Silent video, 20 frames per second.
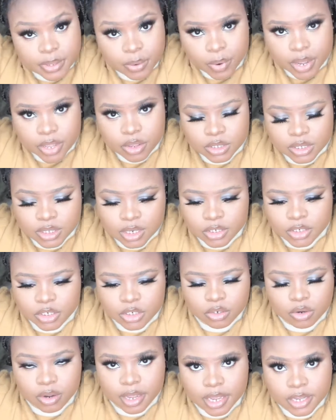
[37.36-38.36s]
way you section
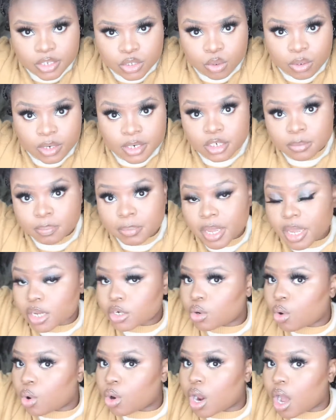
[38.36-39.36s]
your hair is going to depend
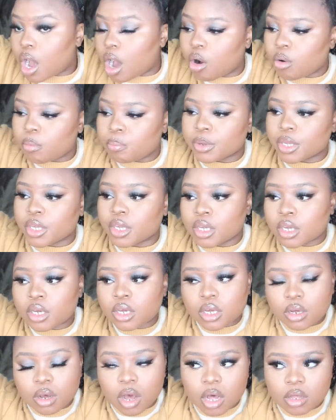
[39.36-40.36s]
on how big,
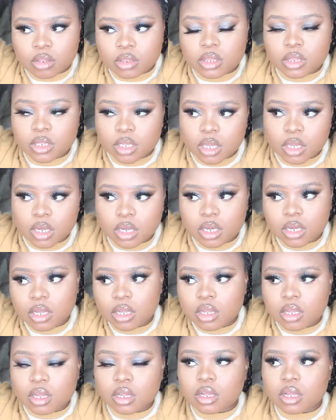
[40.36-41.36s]
how thick,
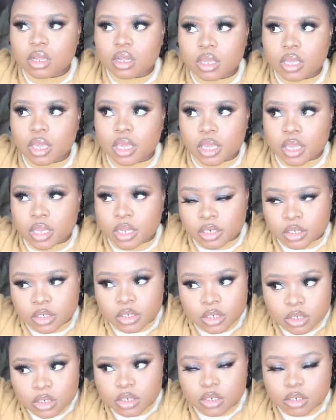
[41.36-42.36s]
and
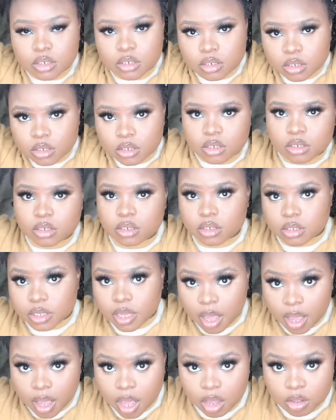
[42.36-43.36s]

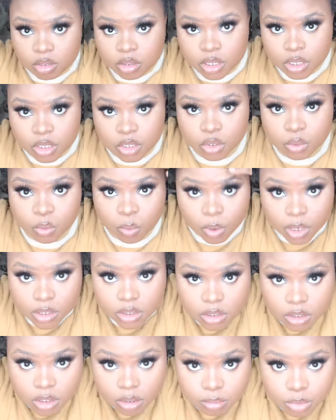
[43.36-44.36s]
yeah, how thick you
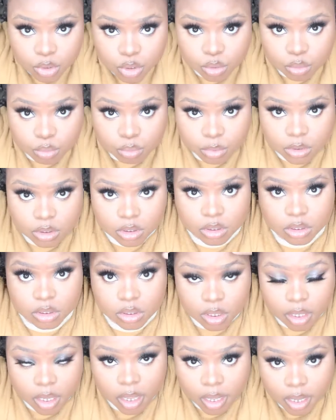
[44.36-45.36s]
want them to be.
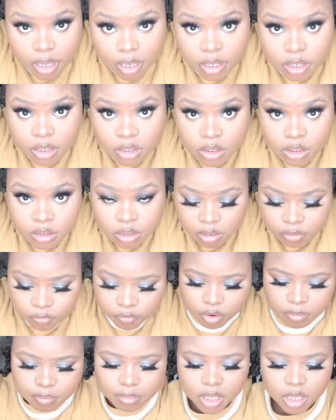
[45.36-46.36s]
And
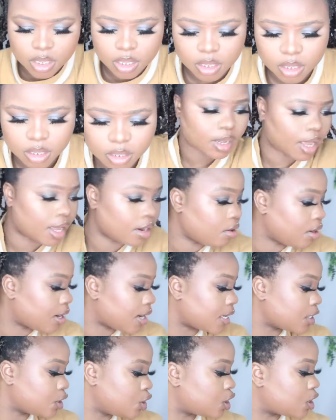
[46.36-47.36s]
for me, I don't
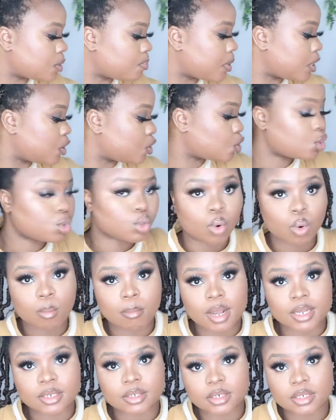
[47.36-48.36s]
like to spend so
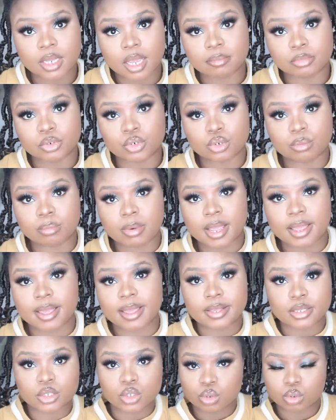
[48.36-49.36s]
much time doing my
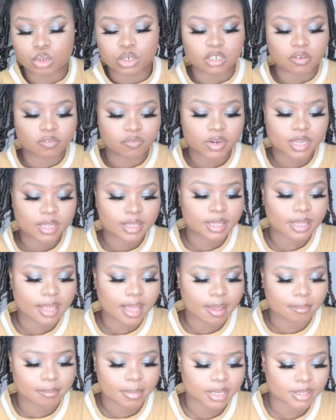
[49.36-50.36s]
hair, so definitely
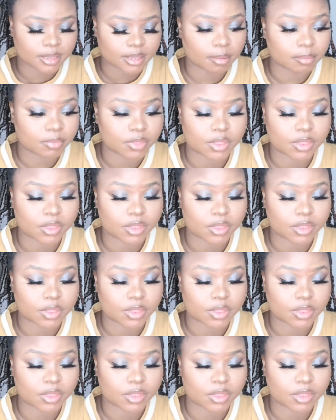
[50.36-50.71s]
I make them